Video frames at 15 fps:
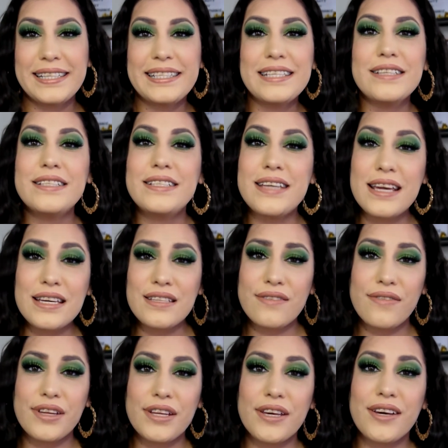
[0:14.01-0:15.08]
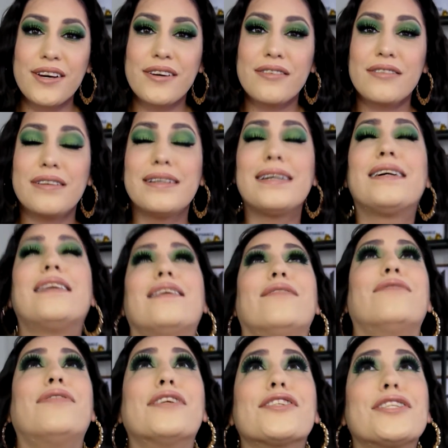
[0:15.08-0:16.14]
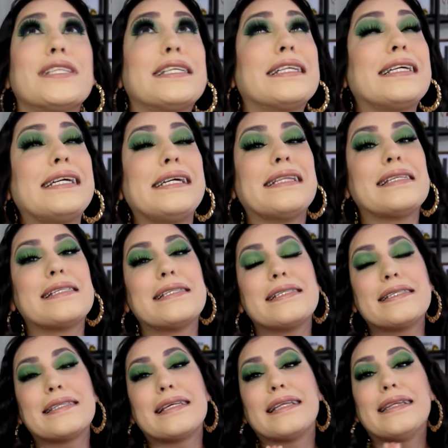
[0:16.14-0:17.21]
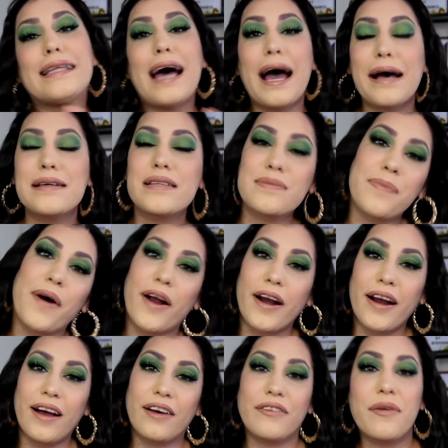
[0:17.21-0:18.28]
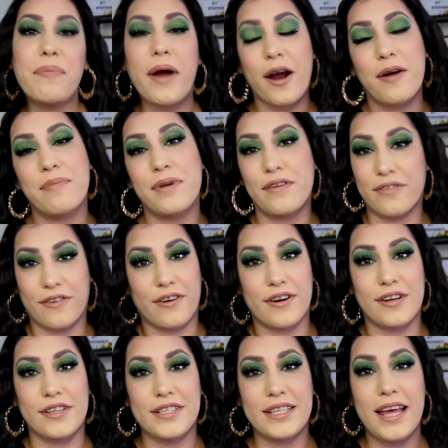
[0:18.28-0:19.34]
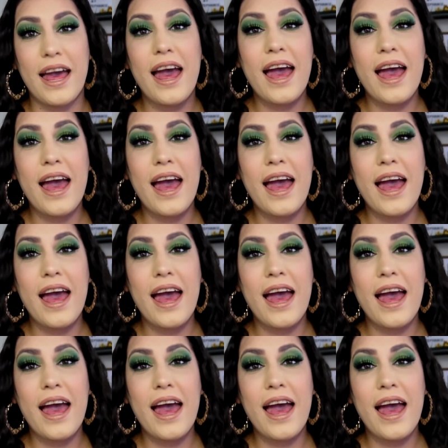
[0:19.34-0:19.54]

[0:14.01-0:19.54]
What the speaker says: In today's video, unfortunately, this is the last part of the Powerpuff Girls